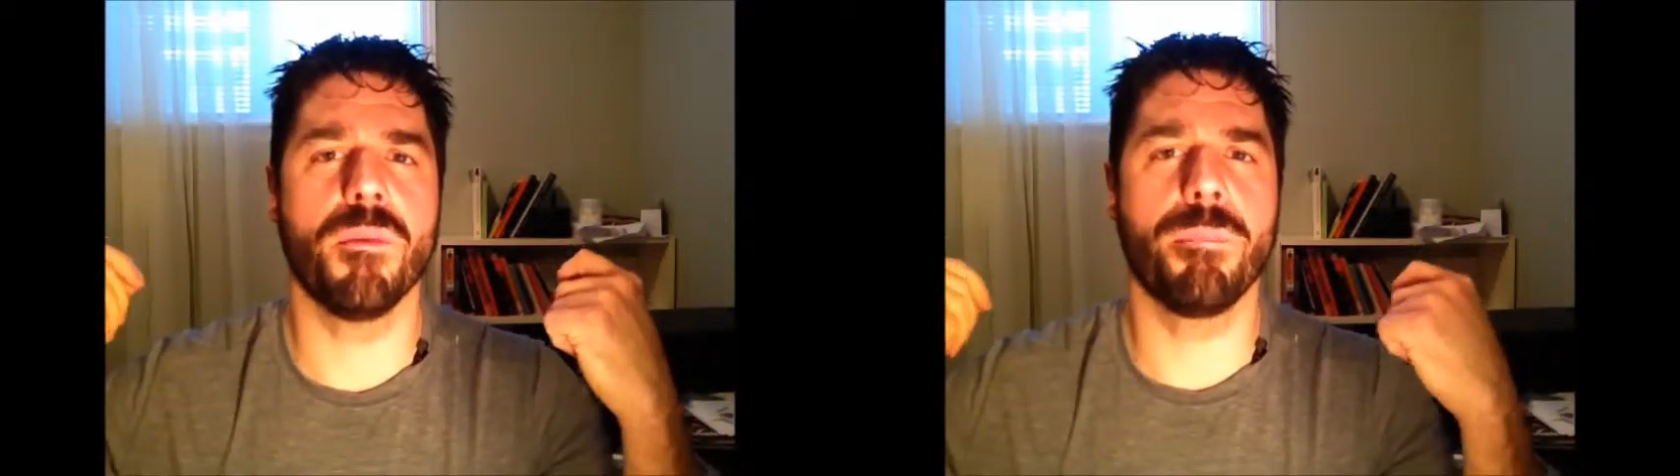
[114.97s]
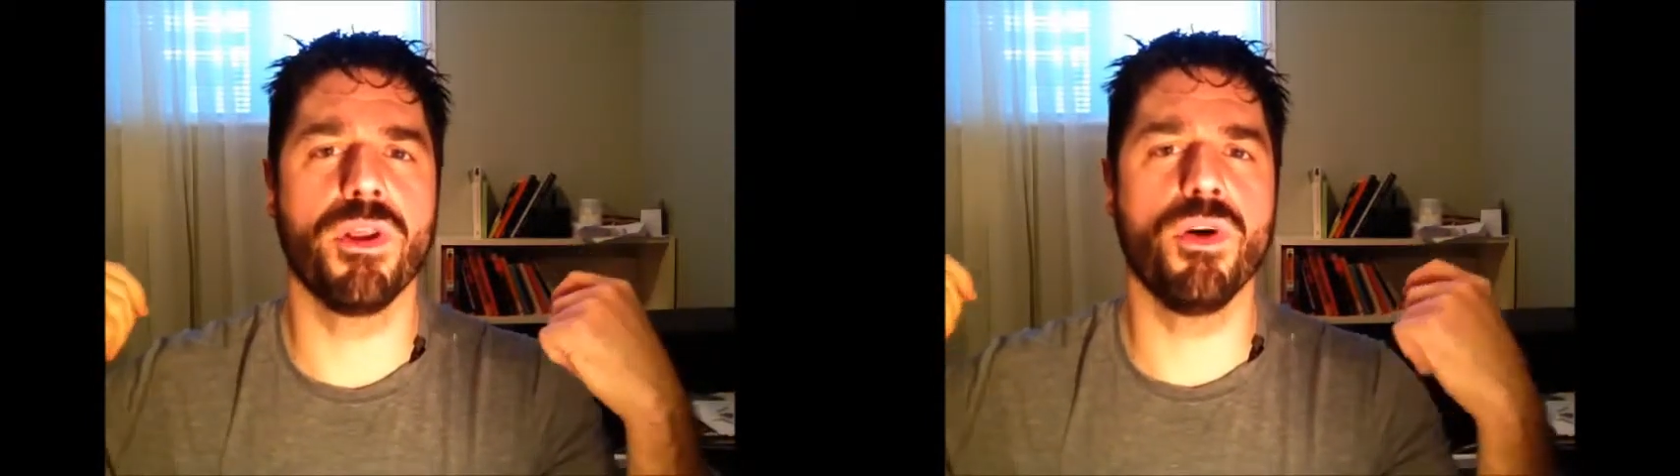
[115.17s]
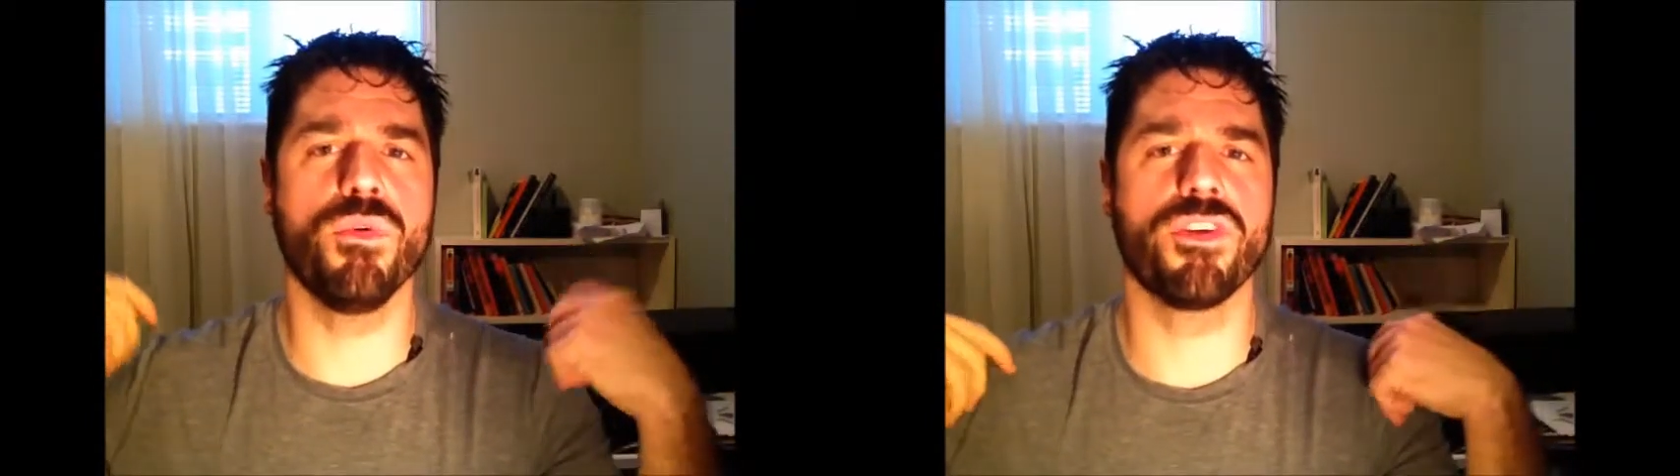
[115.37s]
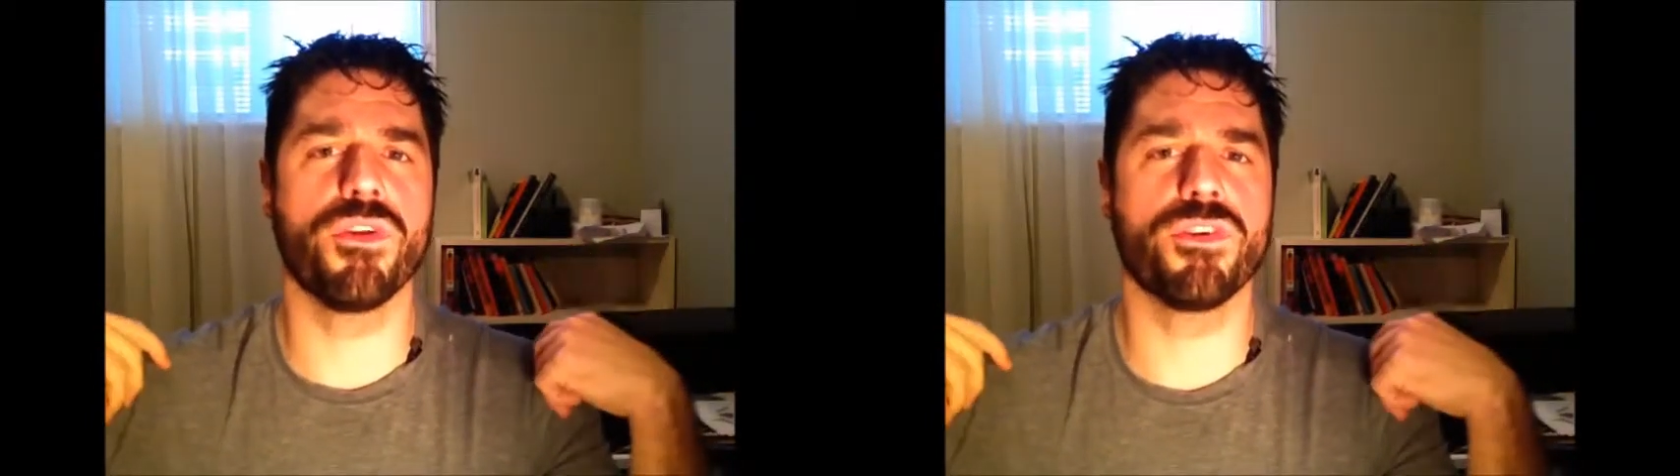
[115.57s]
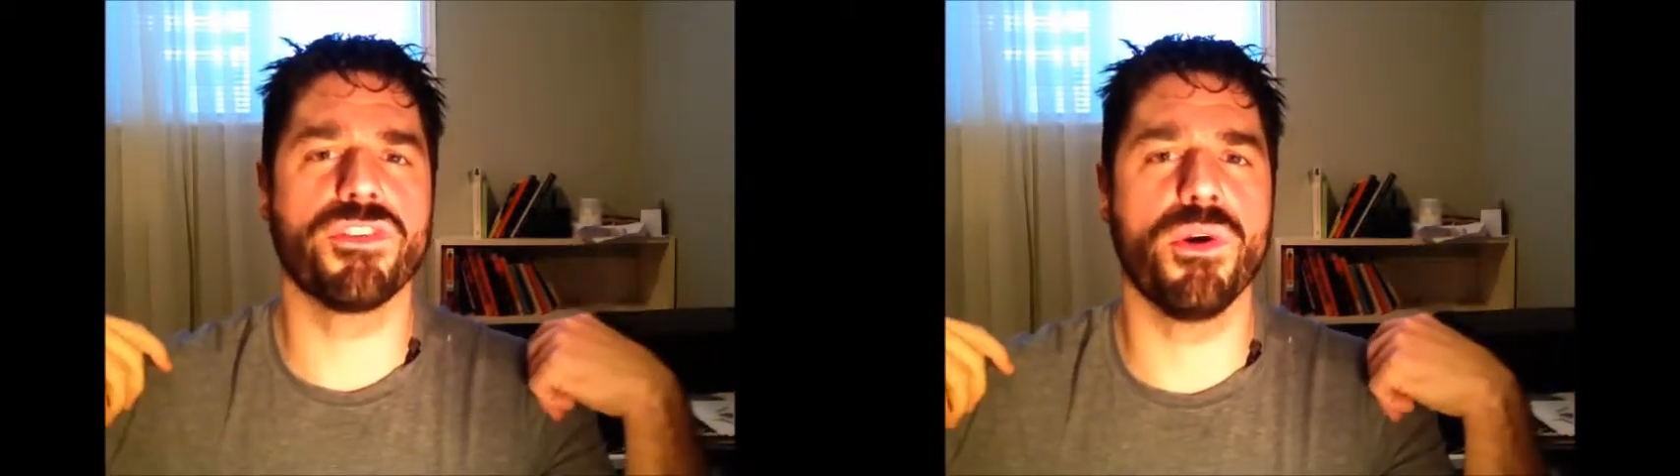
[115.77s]
balloons on
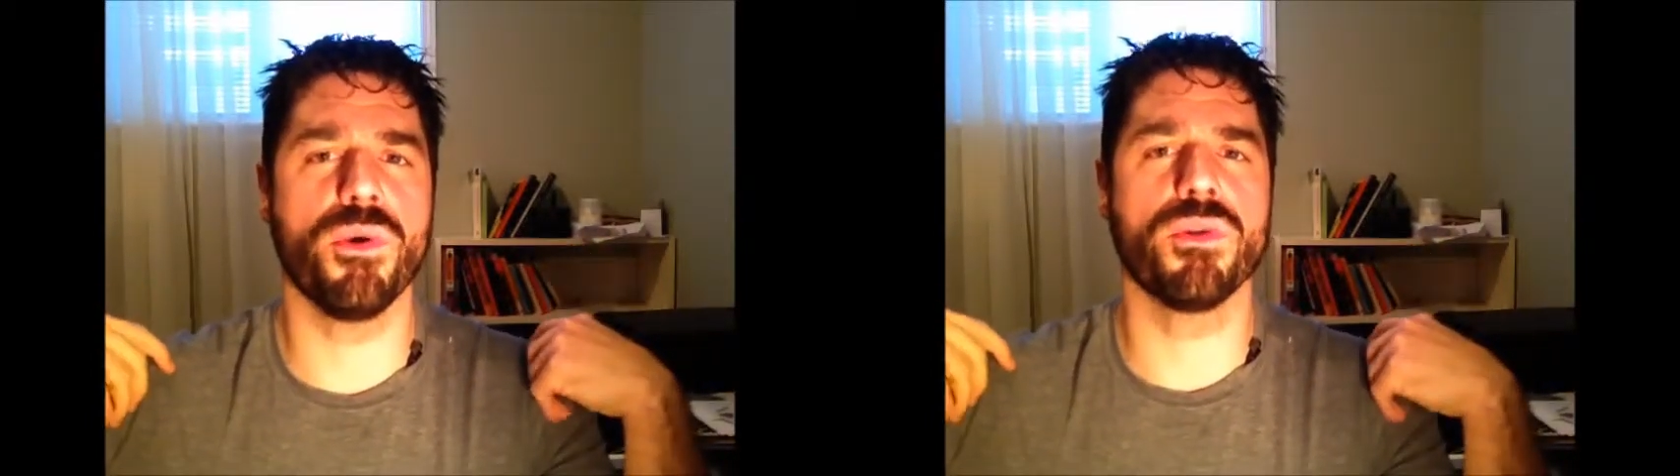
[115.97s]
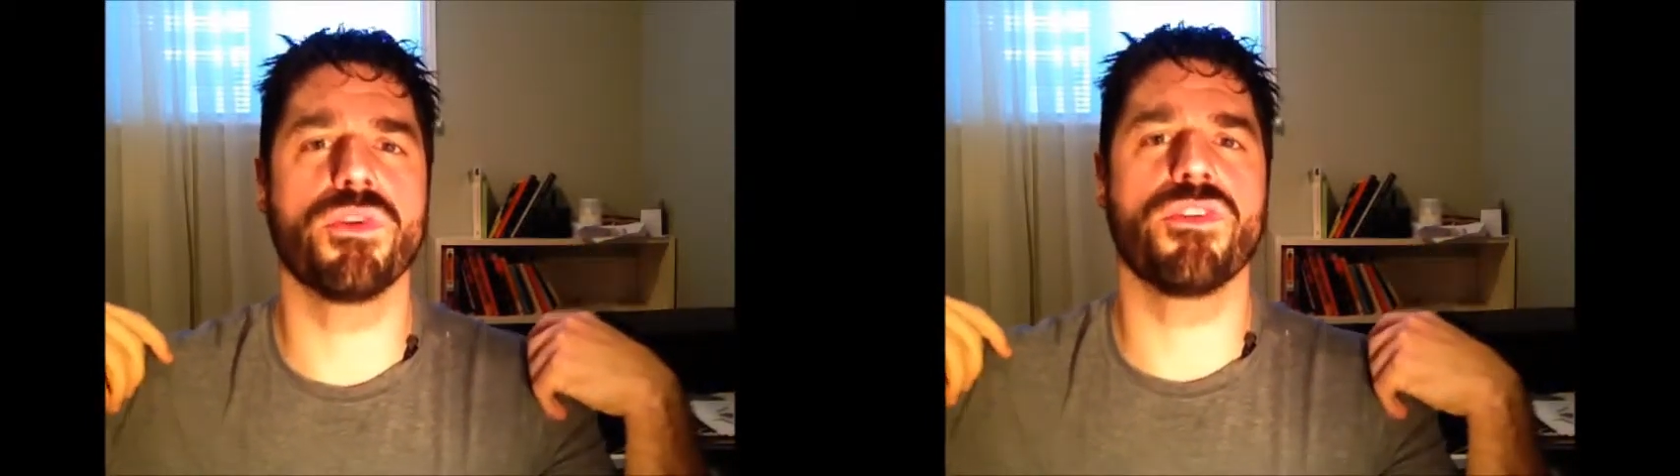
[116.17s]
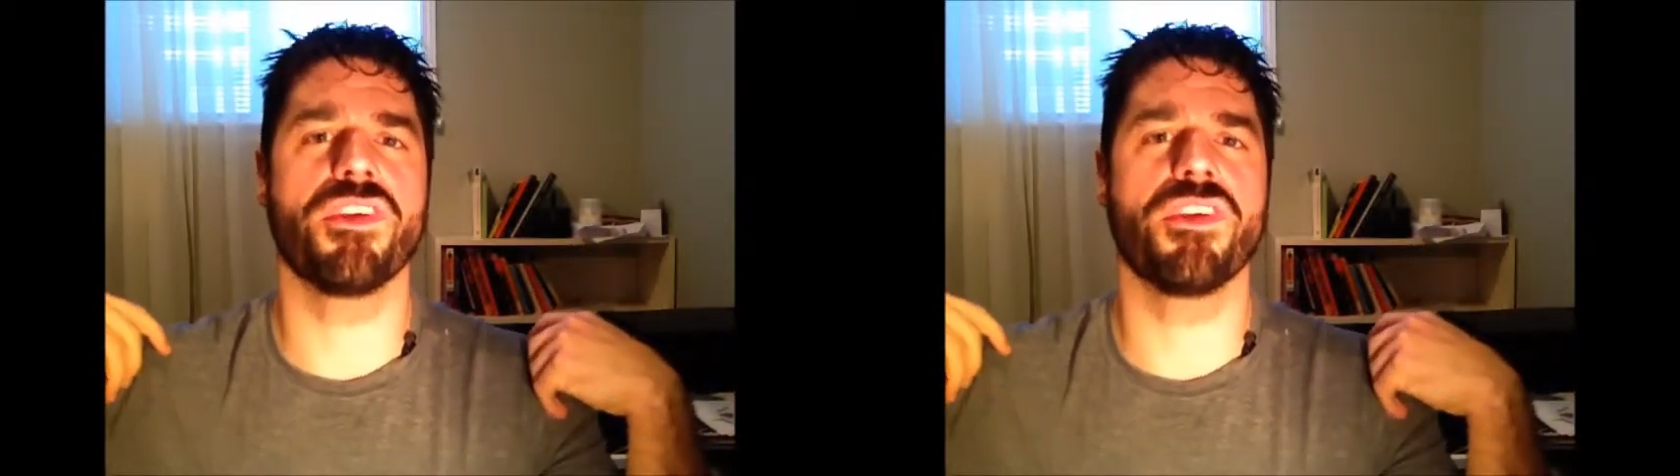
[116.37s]
their shoulders